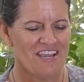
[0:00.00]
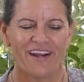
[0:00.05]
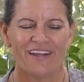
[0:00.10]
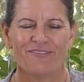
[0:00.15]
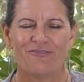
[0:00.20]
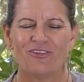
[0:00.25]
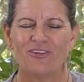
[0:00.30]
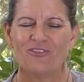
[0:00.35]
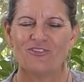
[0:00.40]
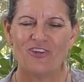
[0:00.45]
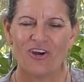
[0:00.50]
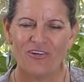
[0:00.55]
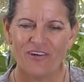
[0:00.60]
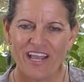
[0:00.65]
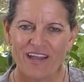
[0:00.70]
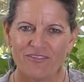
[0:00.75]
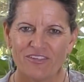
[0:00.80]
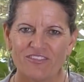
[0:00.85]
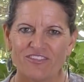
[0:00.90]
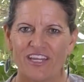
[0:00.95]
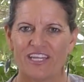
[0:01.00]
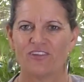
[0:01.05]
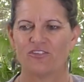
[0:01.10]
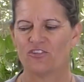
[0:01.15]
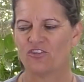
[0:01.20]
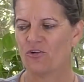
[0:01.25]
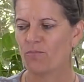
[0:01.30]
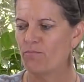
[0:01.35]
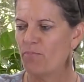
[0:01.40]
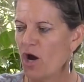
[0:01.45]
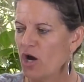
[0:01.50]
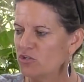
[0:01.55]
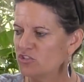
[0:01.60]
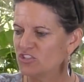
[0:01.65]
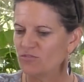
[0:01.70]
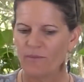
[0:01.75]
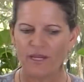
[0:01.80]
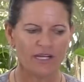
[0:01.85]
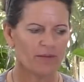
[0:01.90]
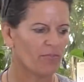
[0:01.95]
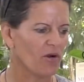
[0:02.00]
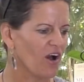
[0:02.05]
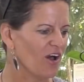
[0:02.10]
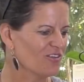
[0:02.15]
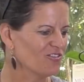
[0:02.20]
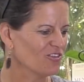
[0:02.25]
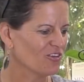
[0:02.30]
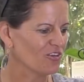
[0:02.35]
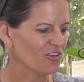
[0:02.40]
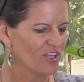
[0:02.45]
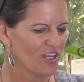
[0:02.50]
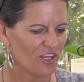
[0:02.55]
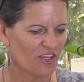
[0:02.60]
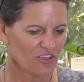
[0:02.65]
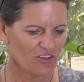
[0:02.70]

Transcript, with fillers: If you don't have a cycle, you're postmenopausal,